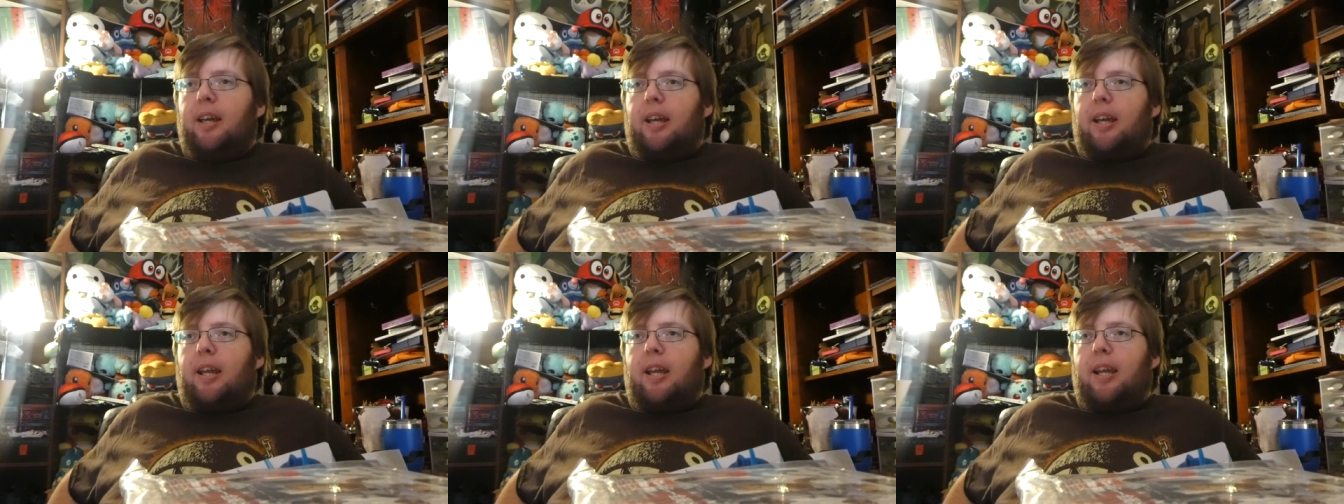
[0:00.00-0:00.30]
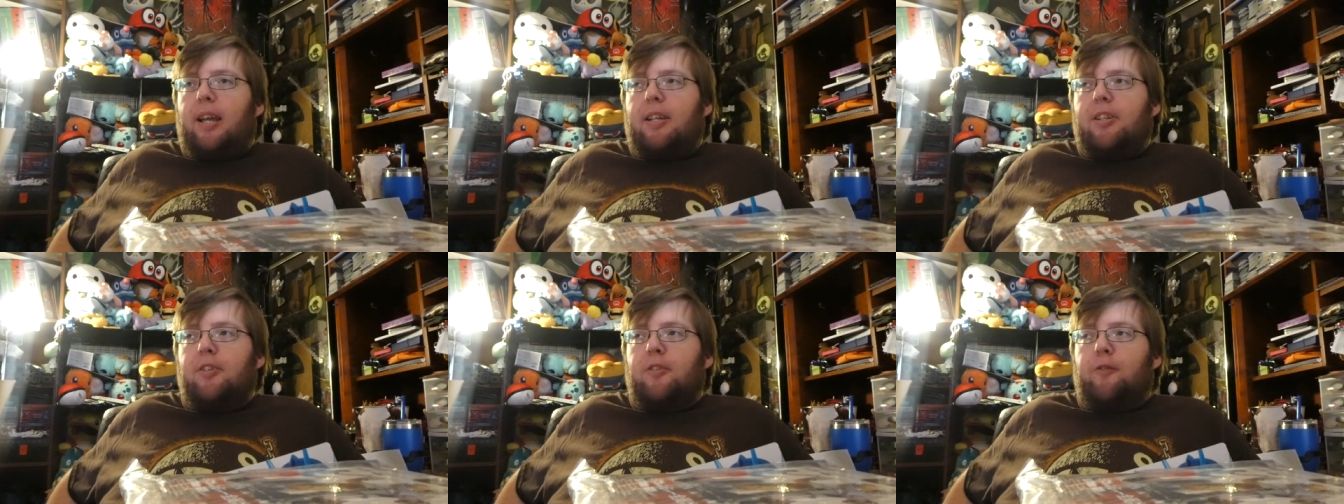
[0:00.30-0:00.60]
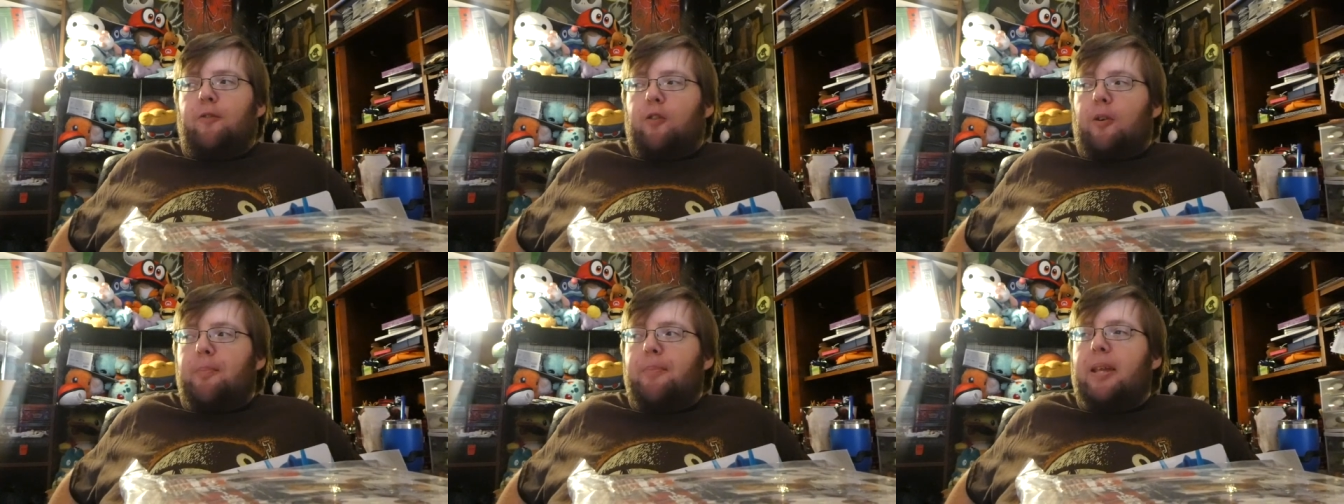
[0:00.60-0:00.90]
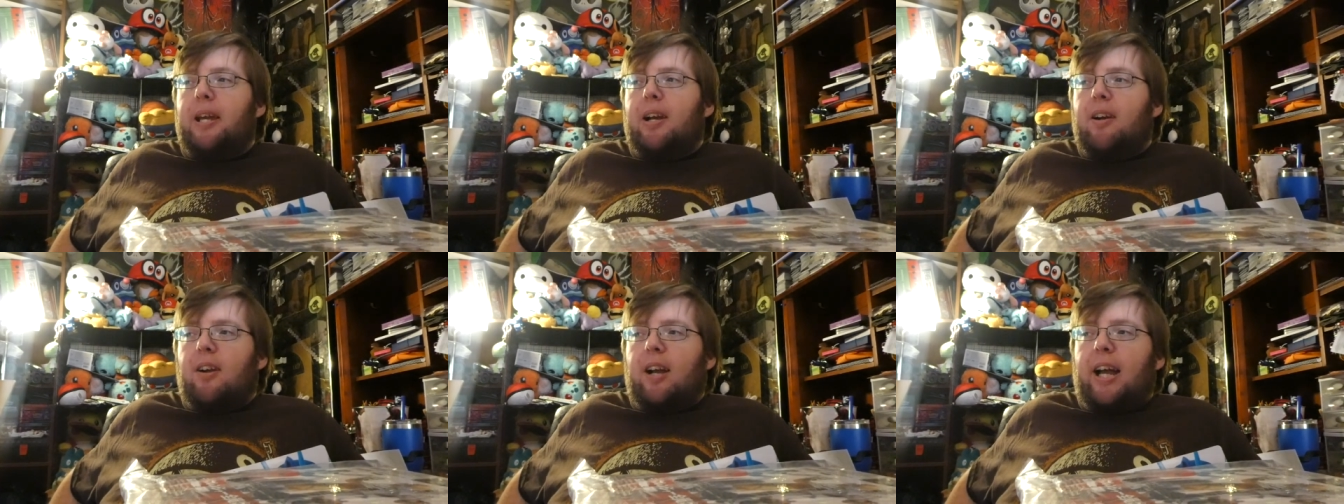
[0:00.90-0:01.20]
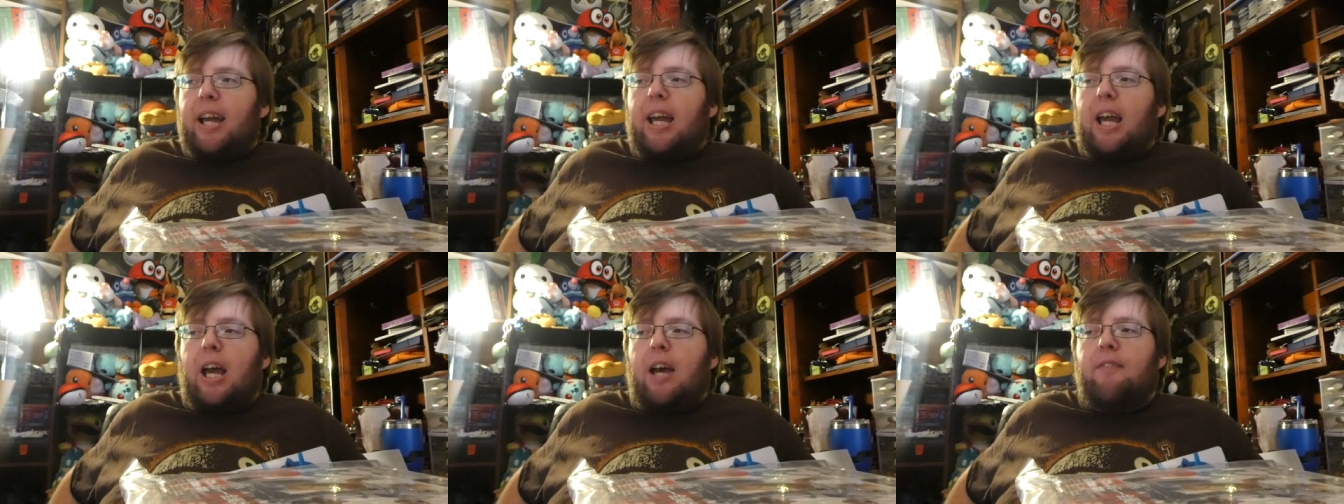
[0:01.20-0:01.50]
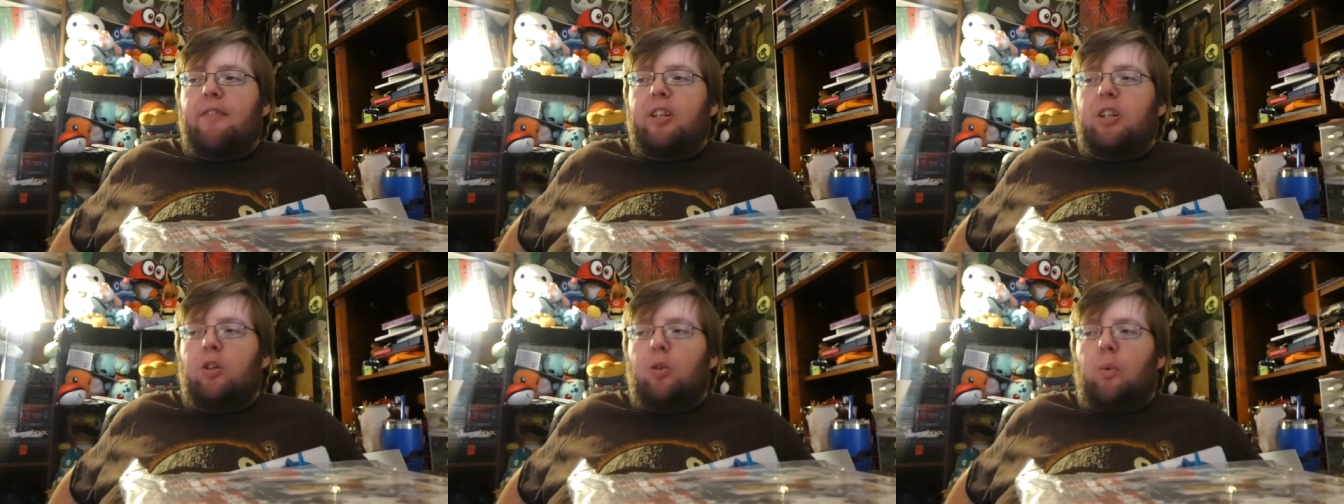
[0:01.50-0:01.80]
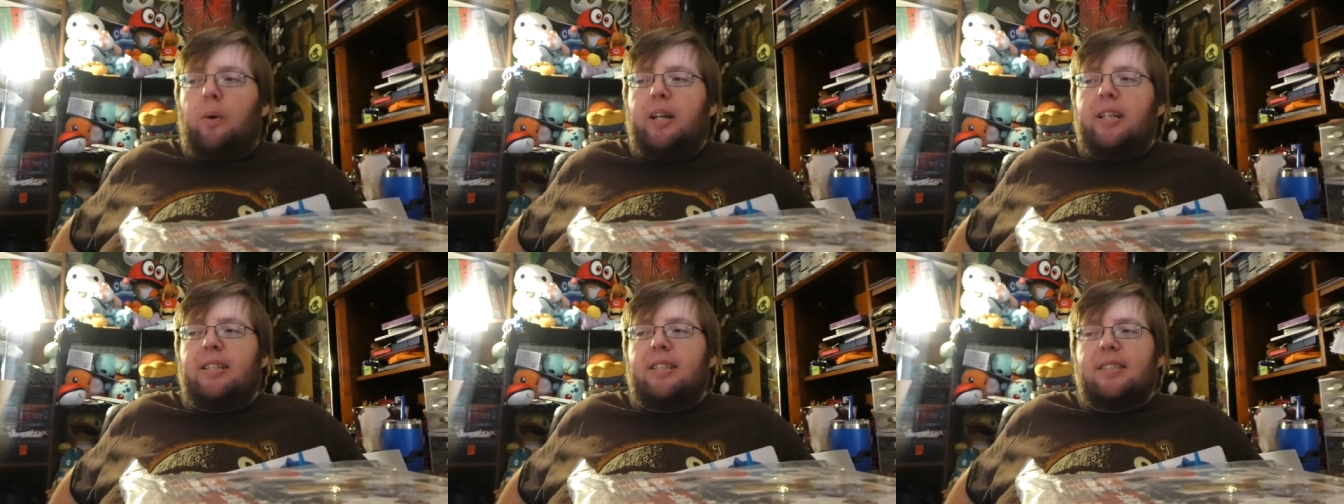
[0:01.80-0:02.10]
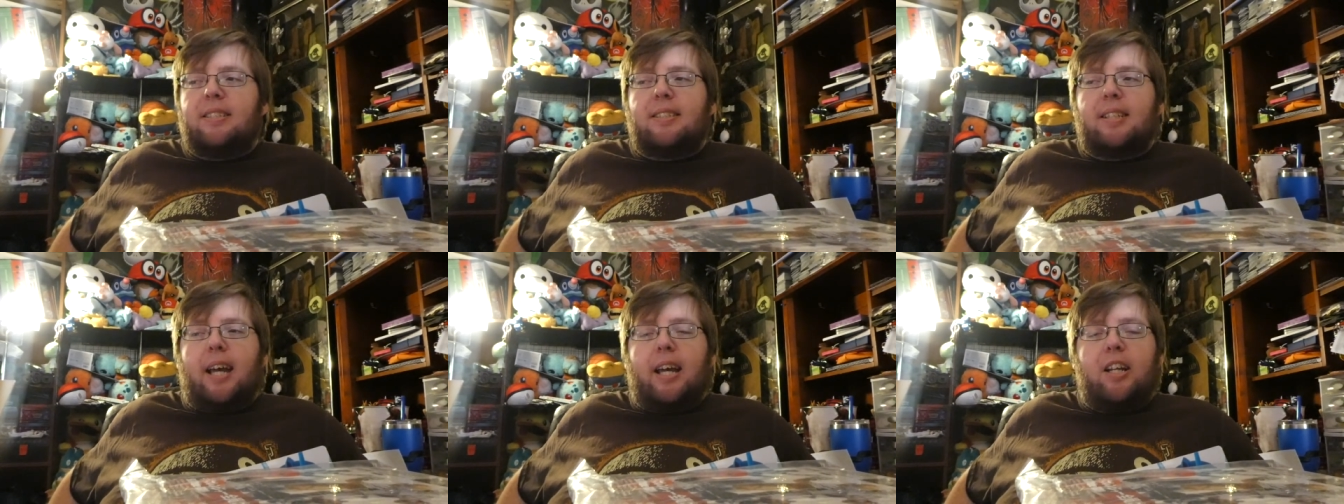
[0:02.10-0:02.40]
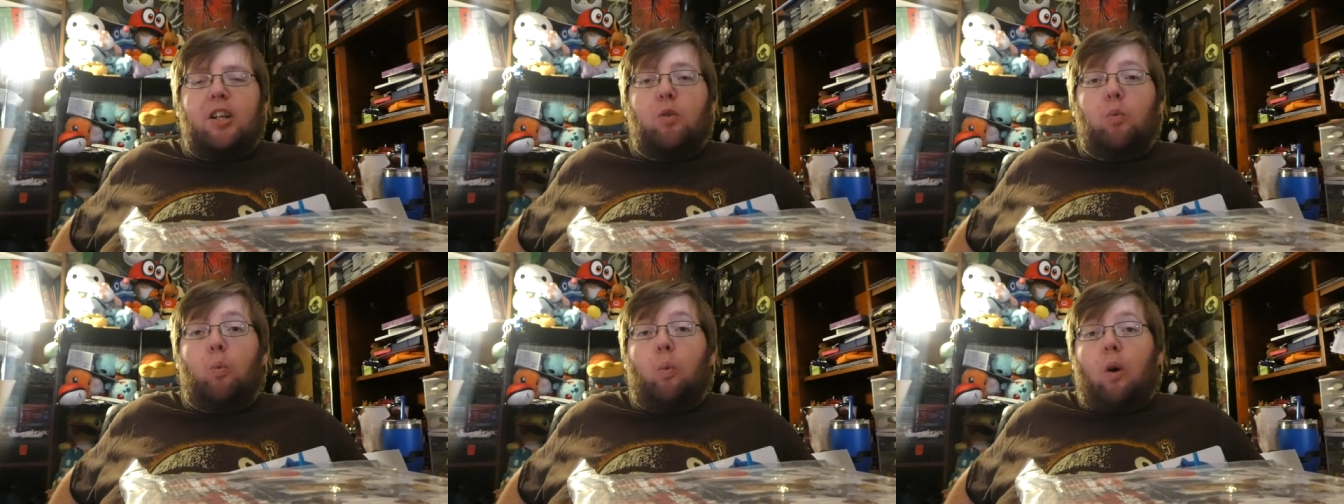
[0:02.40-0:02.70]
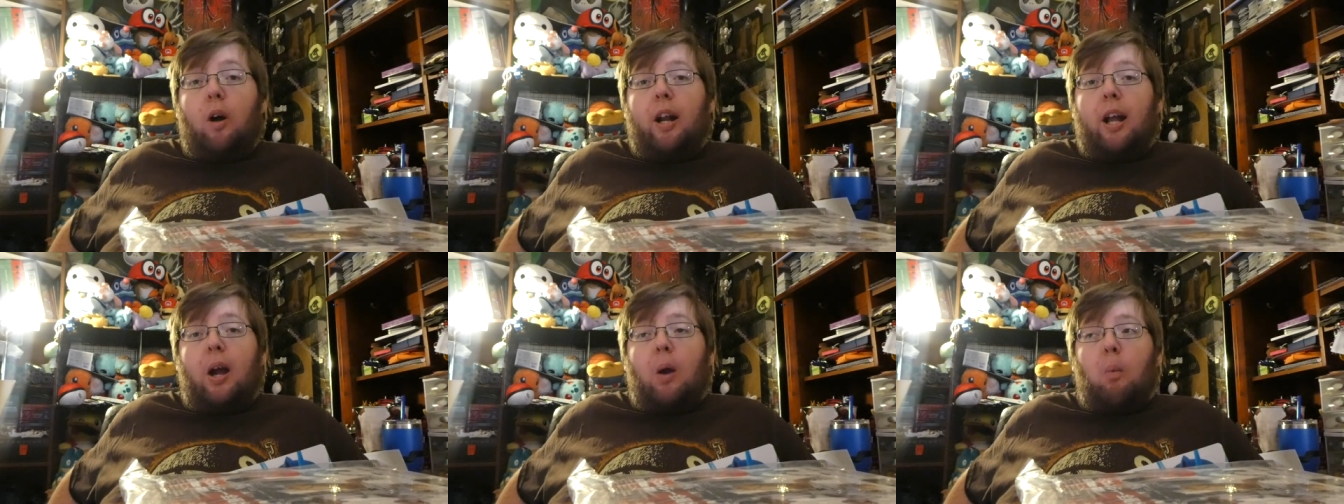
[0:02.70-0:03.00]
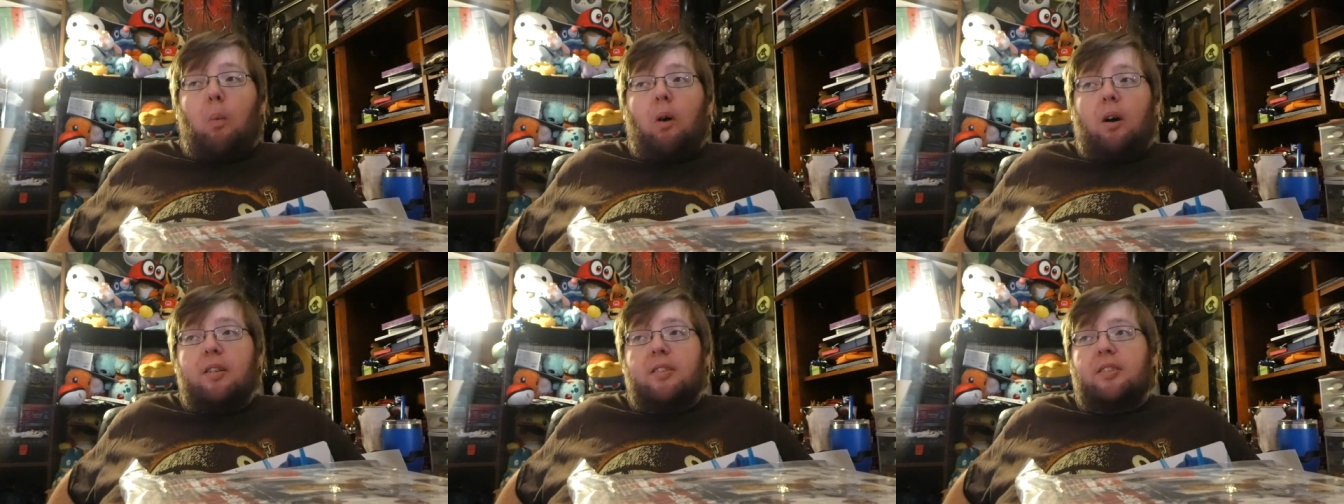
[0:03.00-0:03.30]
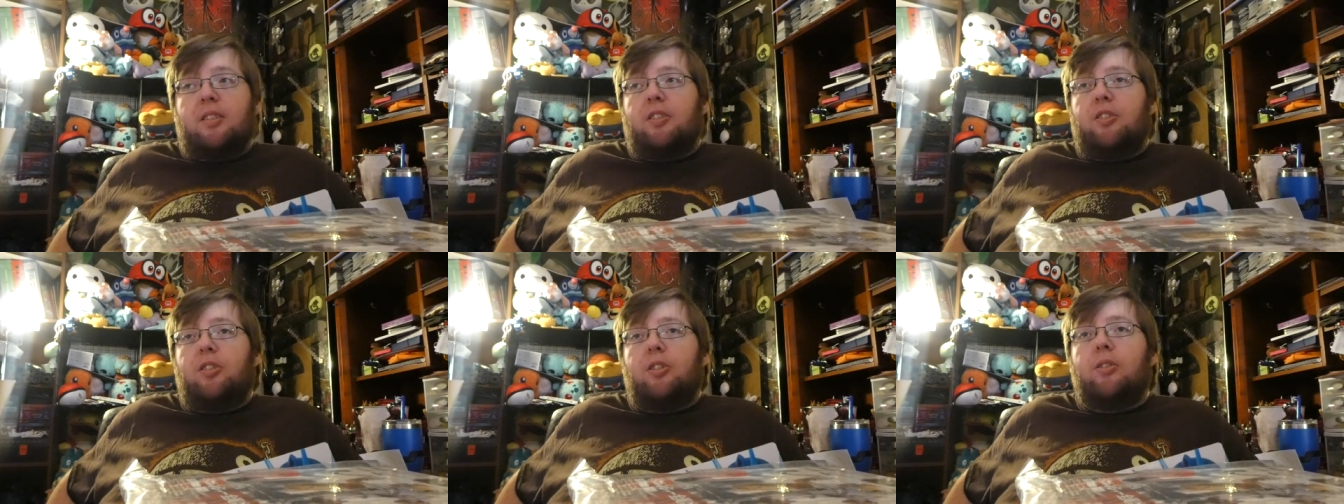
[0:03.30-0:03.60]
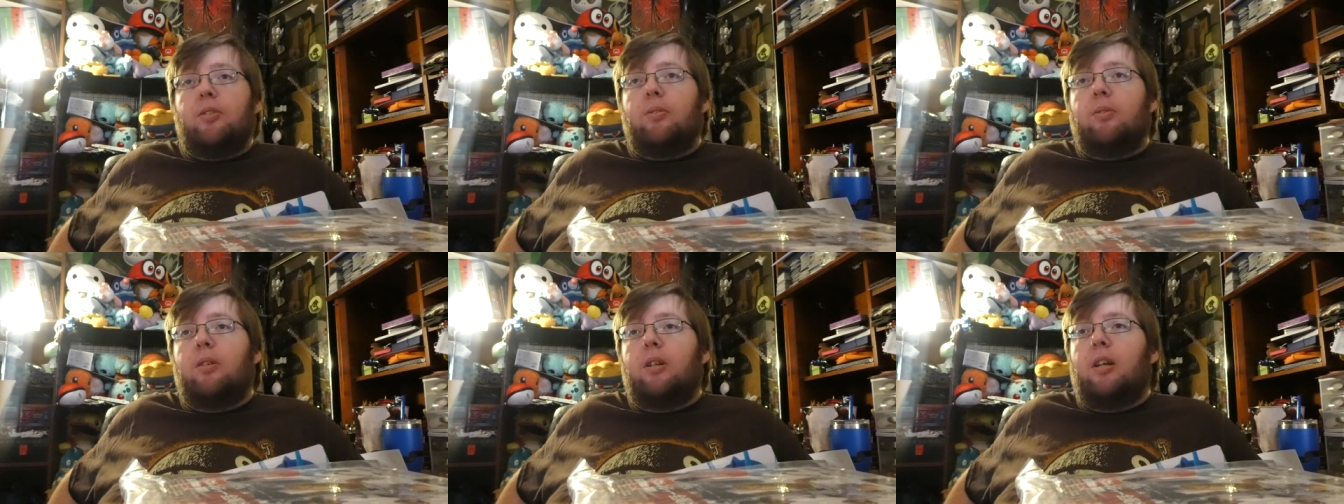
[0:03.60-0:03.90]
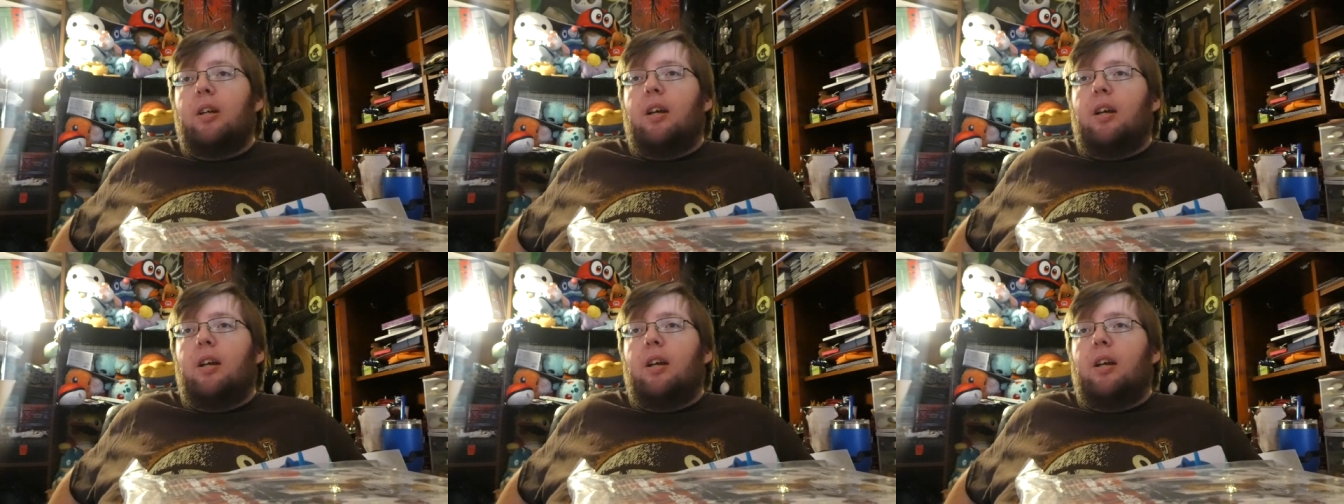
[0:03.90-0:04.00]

And from there, I haven't quite decided what I want to do.